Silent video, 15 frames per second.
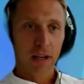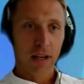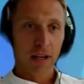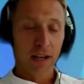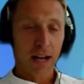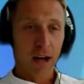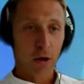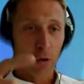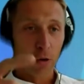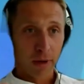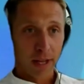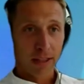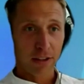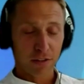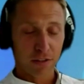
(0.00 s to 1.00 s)
Now,
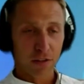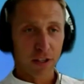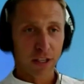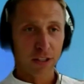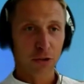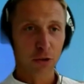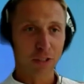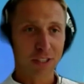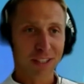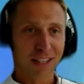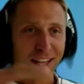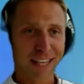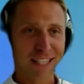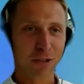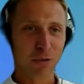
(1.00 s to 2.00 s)
and referring to the
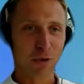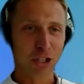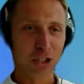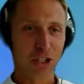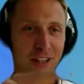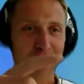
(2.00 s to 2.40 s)
last question,